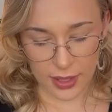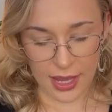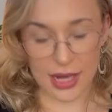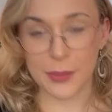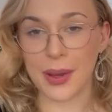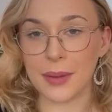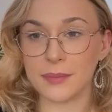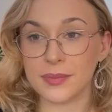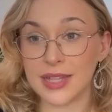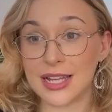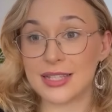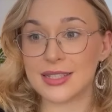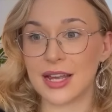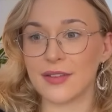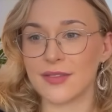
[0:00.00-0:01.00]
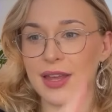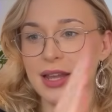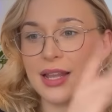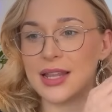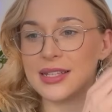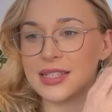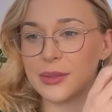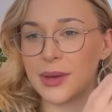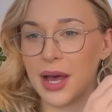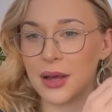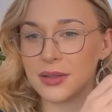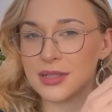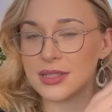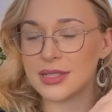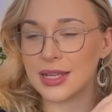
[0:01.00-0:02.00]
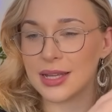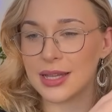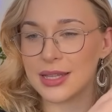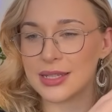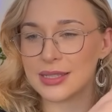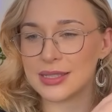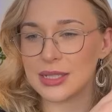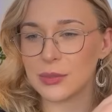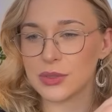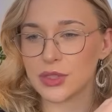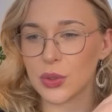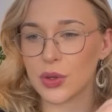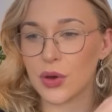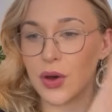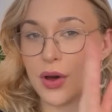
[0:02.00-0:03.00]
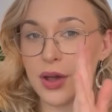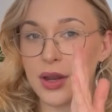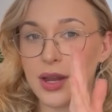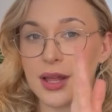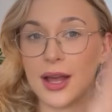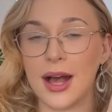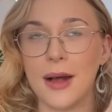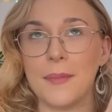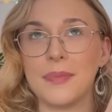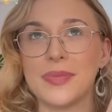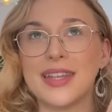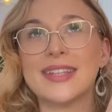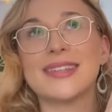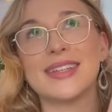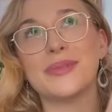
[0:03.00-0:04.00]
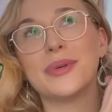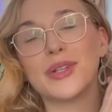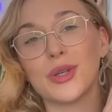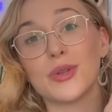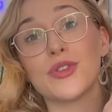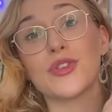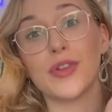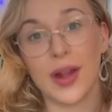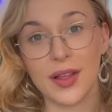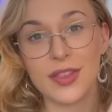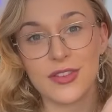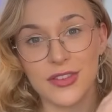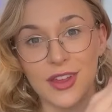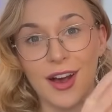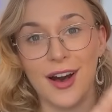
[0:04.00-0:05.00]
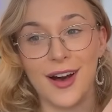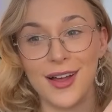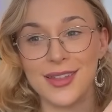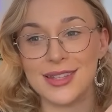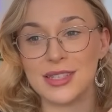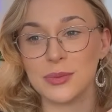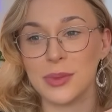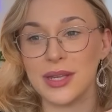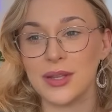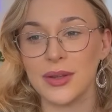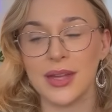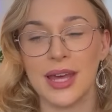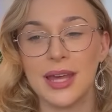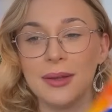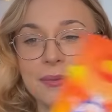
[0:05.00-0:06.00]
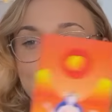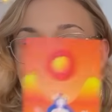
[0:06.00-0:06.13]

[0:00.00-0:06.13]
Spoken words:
Anyway, let's dive in, let's see what else is here, let's see what's going on, let's see what your strengths are this week, okay?